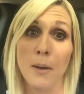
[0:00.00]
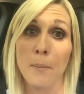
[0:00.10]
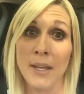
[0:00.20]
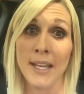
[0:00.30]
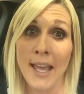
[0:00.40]

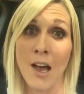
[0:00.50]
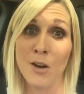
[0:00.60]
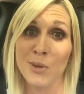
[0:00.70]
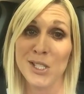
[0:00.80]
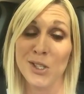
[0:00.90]
be
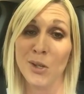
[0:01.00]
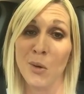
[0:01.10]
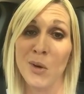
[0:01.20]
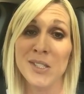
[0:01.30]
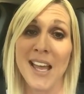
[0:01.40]
accountable to your
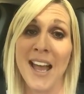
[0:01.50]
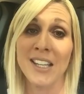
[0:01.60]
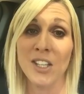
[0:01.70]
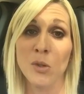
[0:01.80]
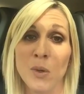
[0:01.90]
goals
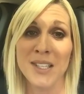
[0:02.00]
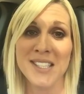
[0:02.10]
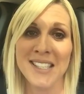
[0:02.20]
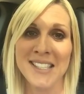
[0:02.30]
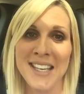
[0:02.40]
and you will
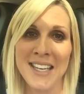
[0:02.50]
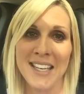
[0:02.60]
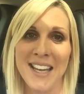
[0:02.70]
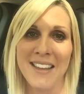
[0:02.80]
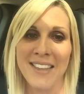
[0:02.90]
succeed.
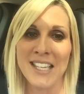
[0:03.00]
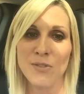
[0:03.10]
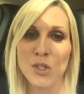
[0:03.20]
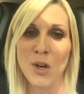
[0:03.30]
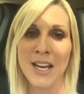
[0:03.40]
Thanks
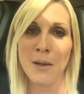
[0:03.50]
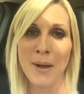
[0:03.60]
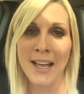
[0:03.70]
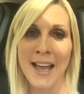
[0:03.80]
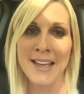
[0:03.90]
for joining.
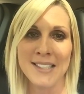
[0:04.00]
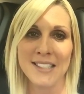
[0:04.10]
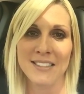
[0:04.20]
Bye, guys.